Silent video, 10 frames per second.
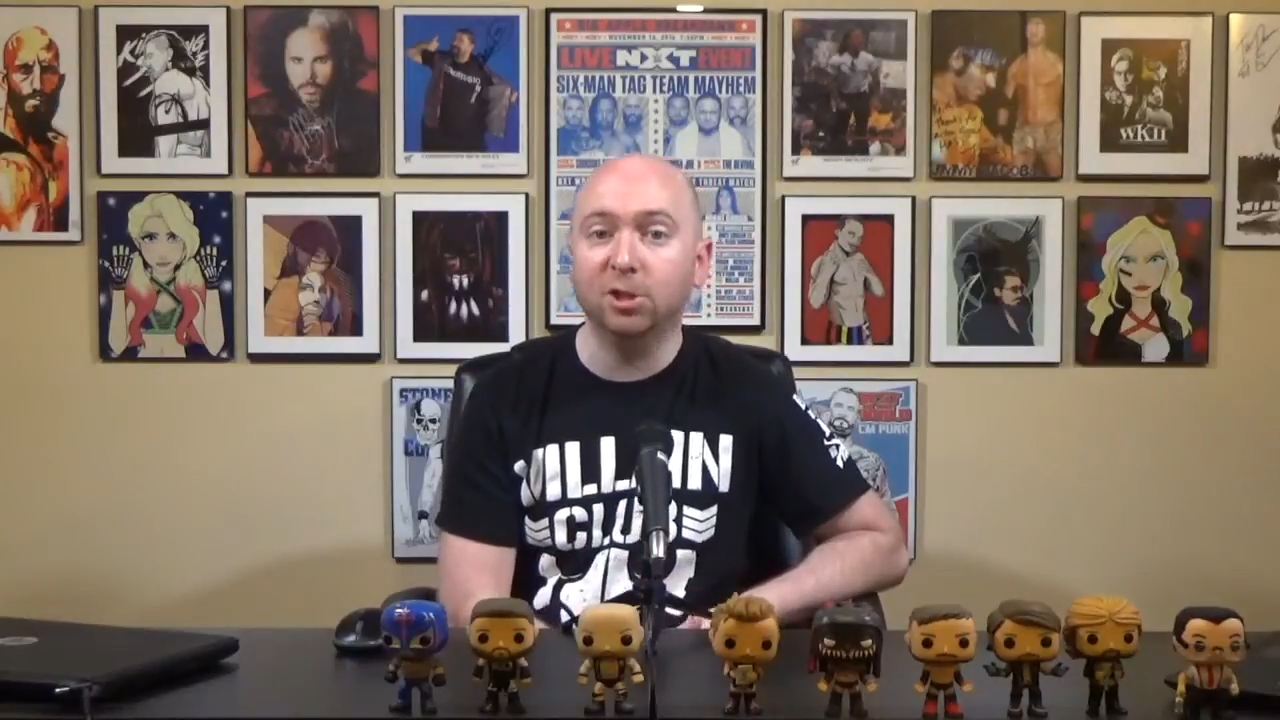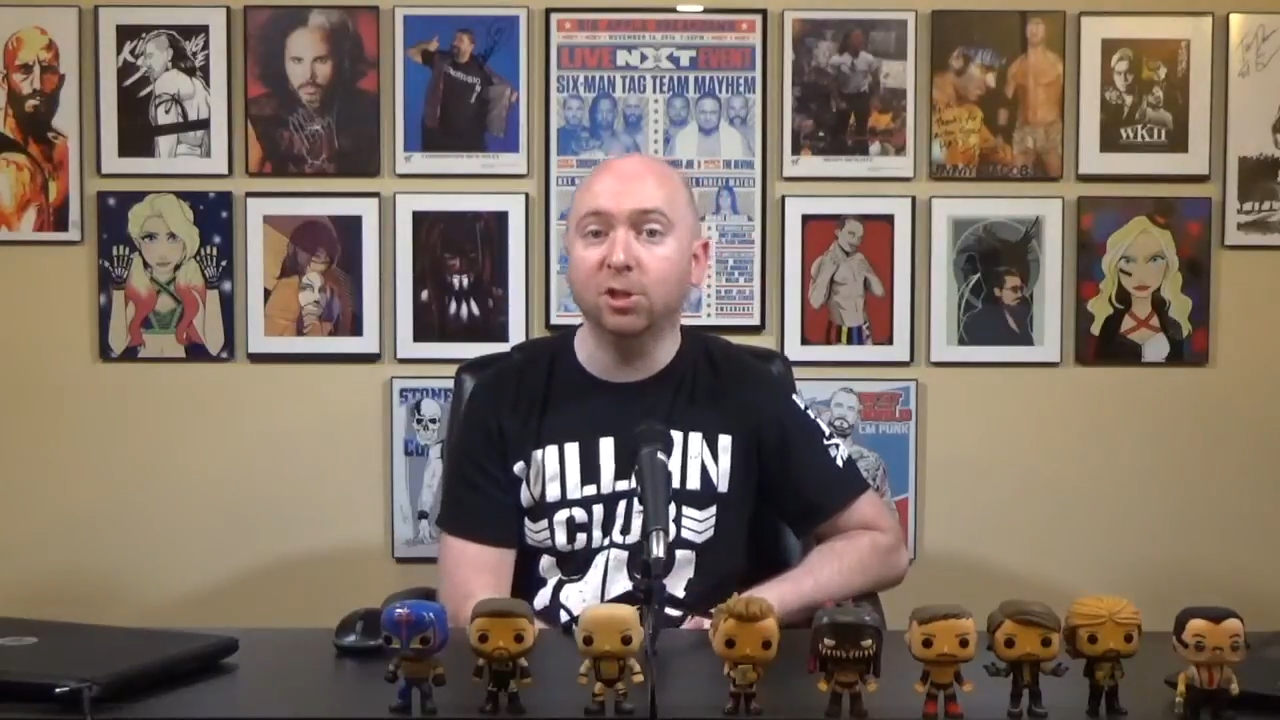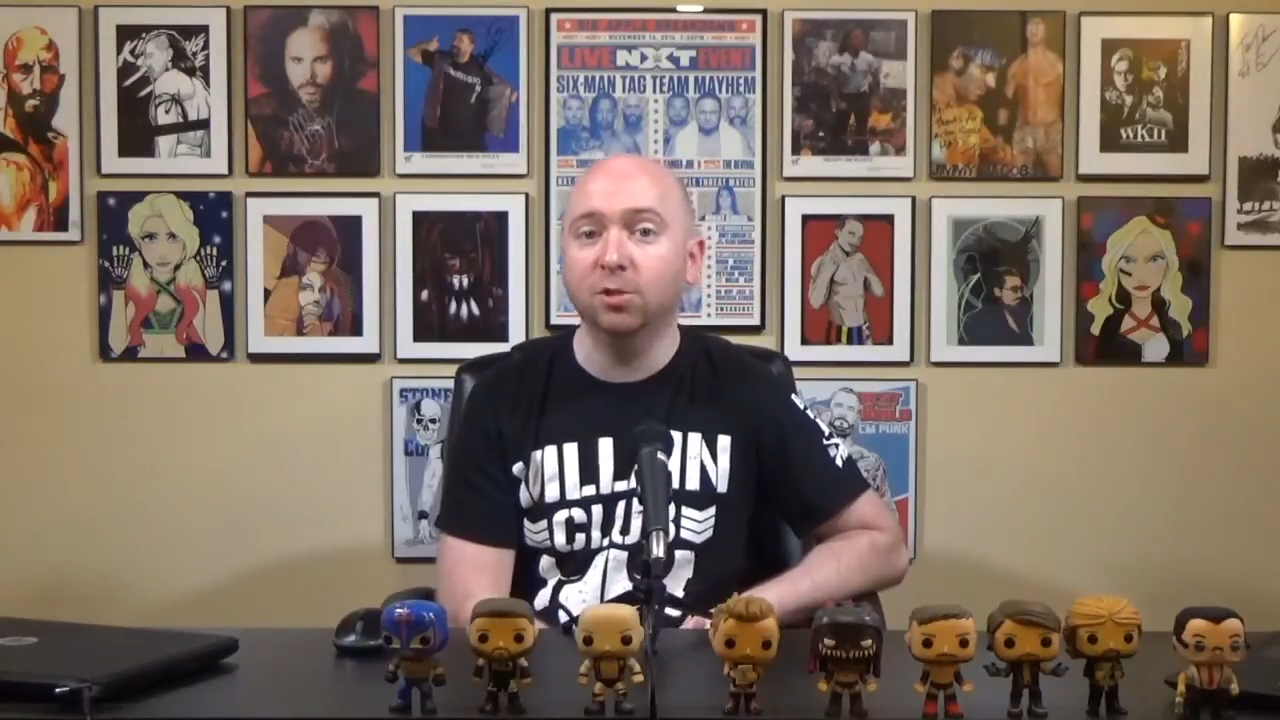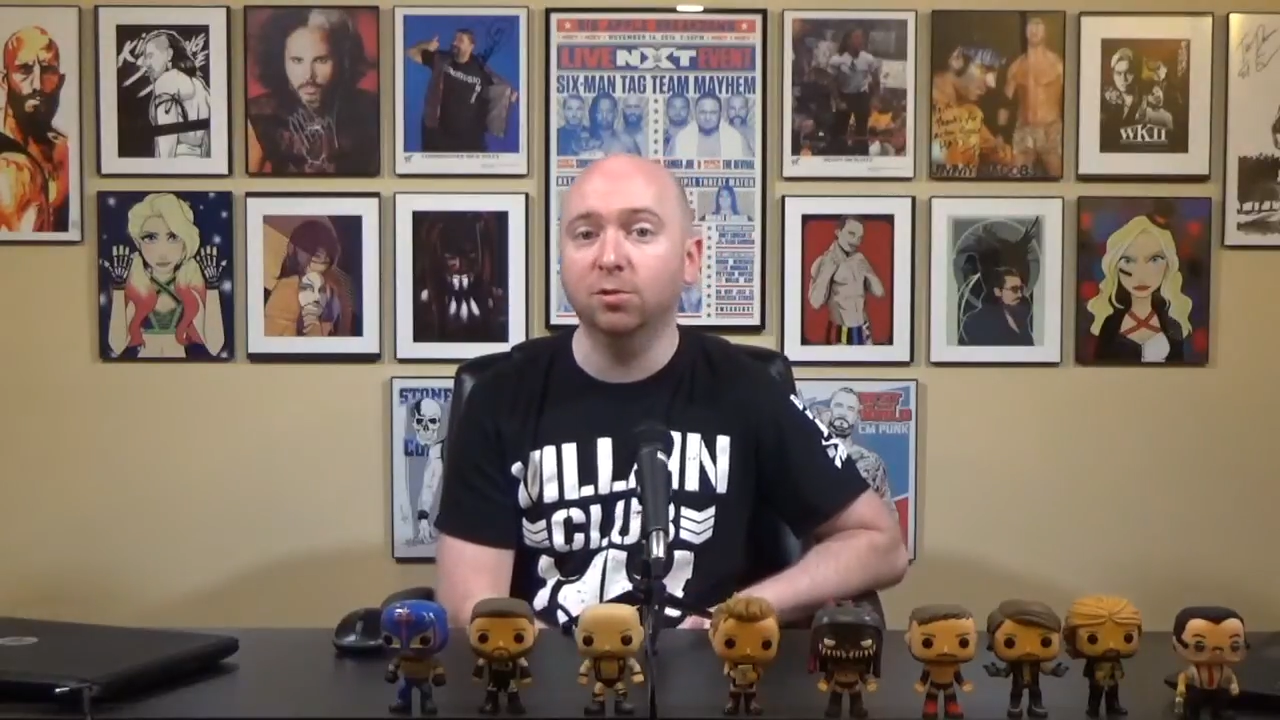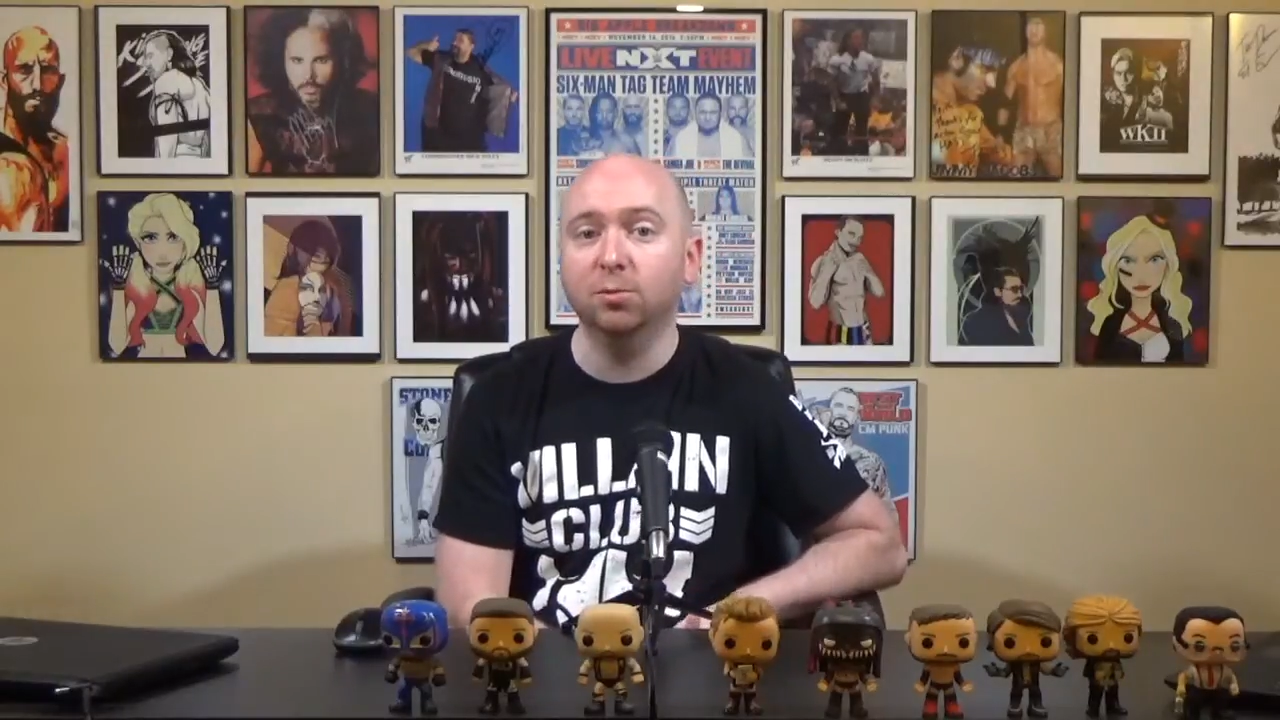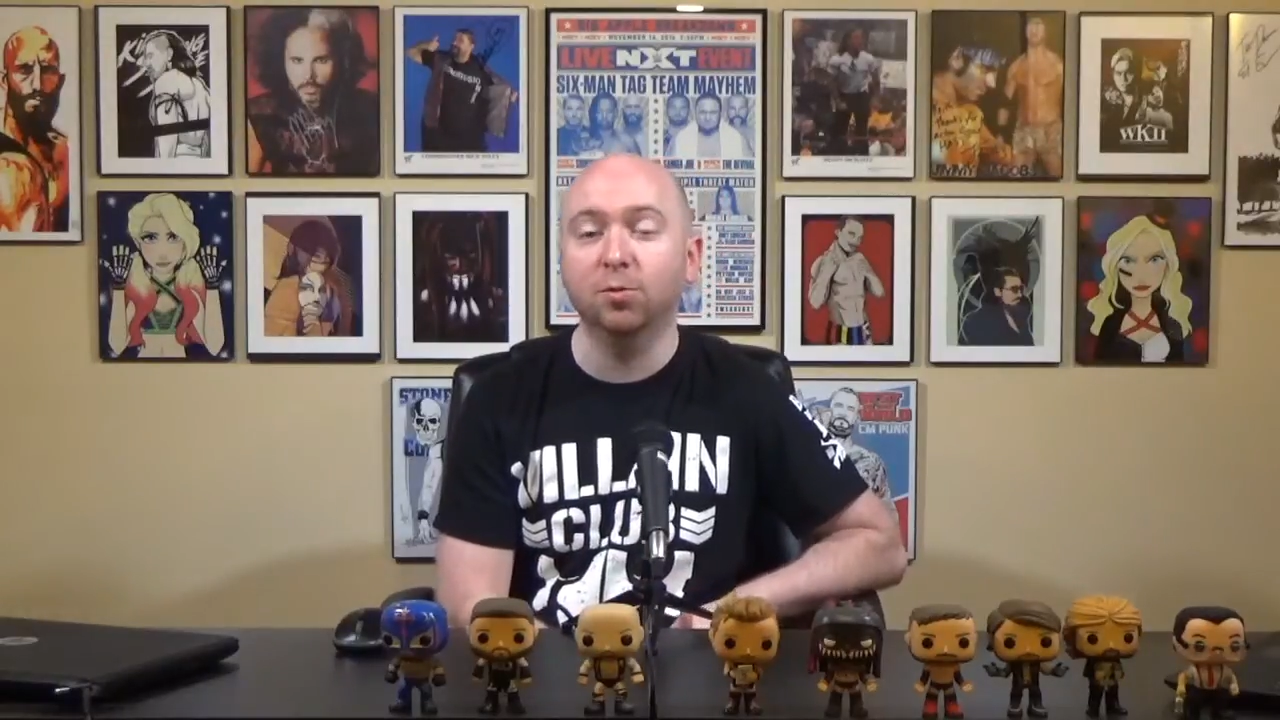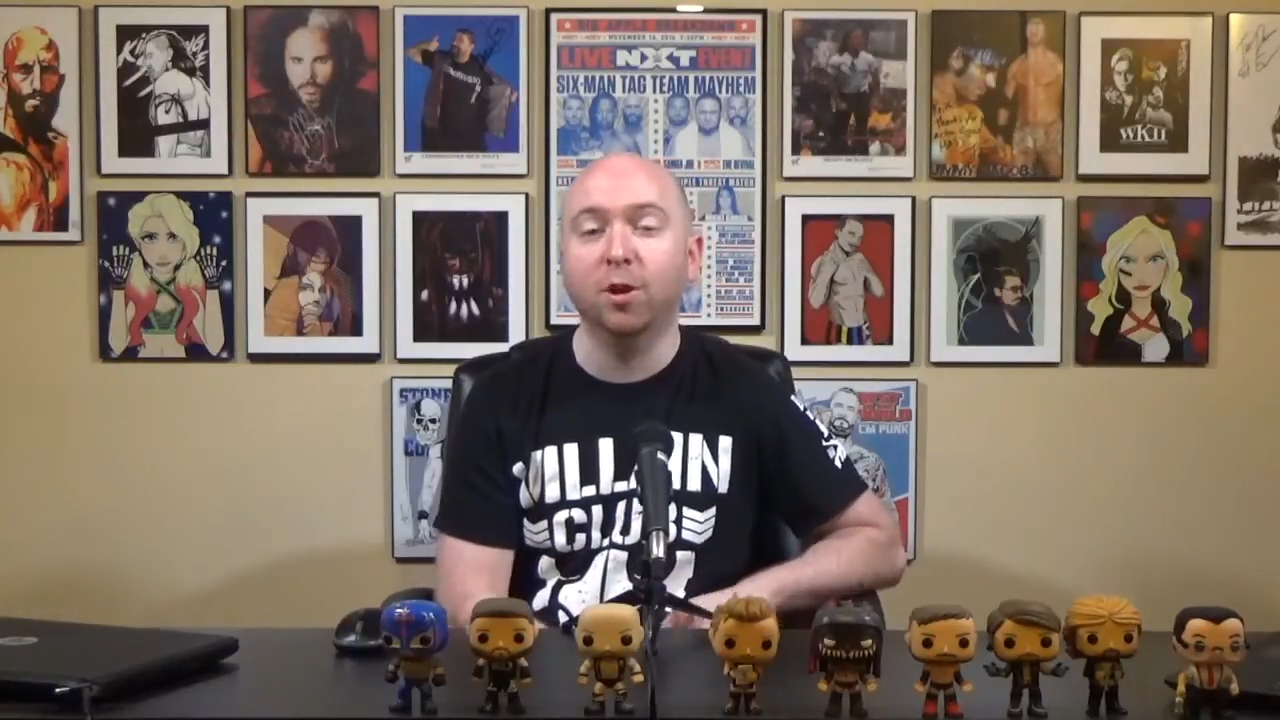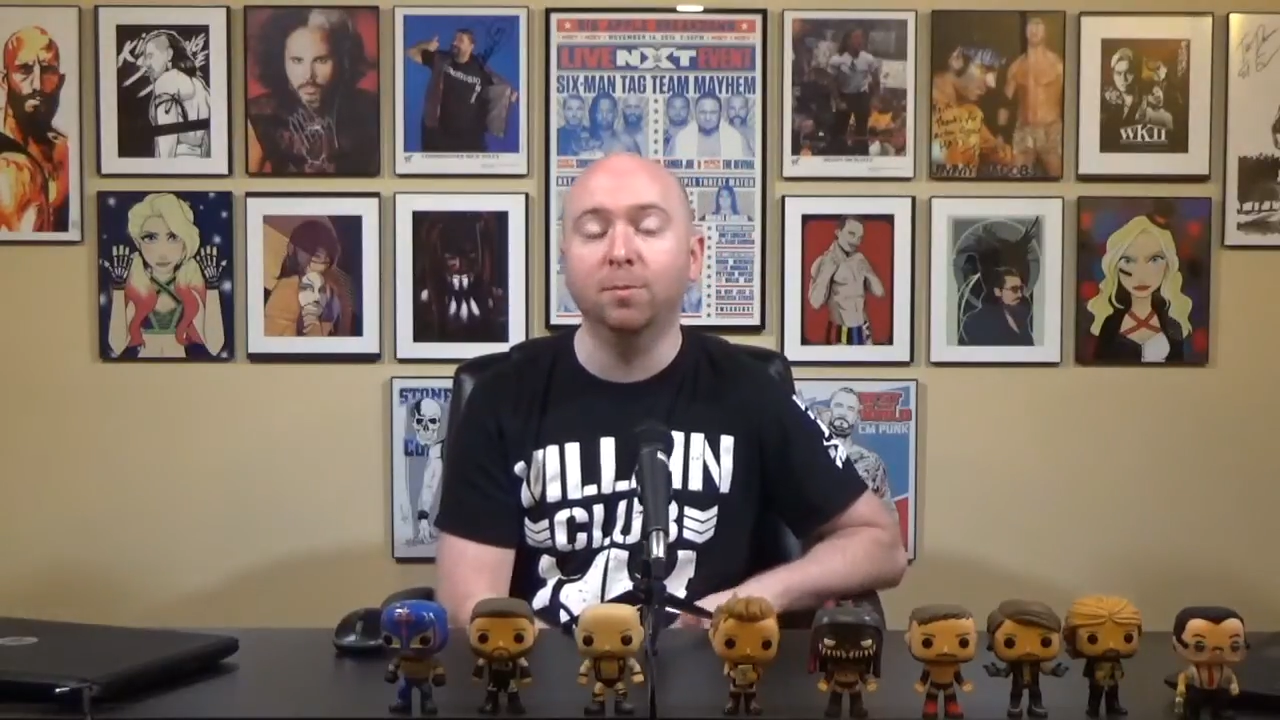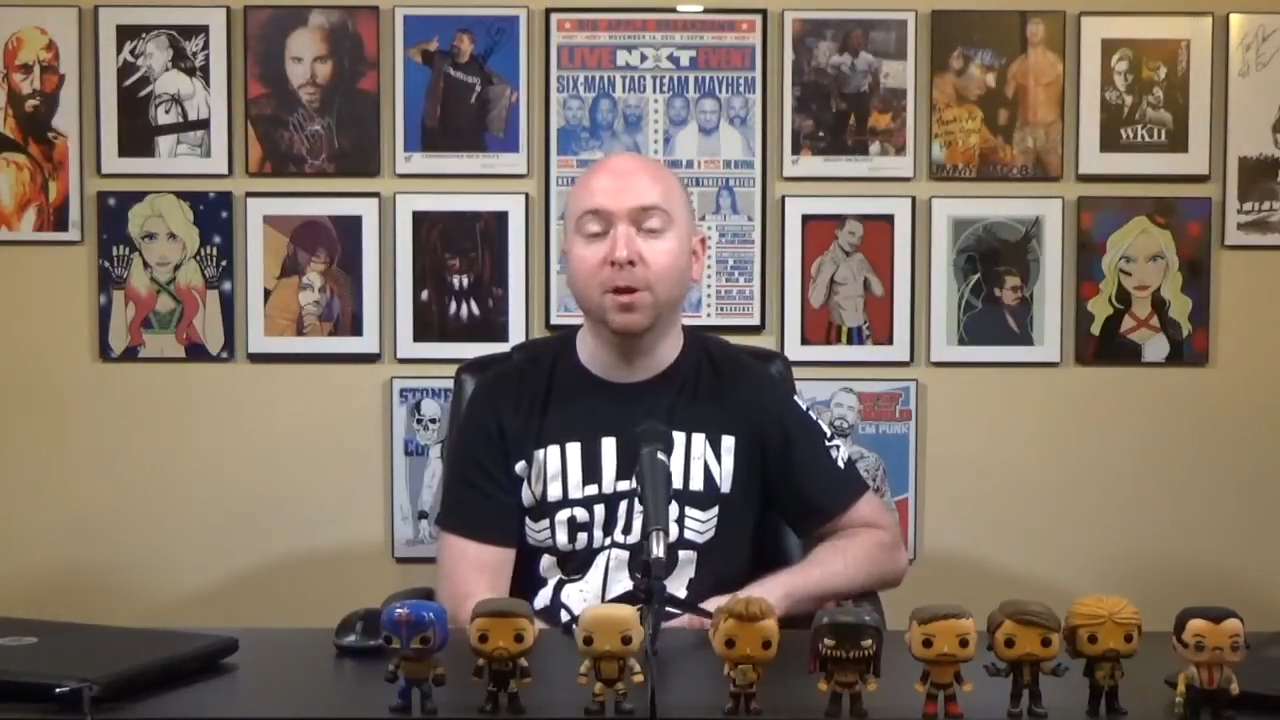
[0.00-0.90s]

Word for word: share, and subscribe,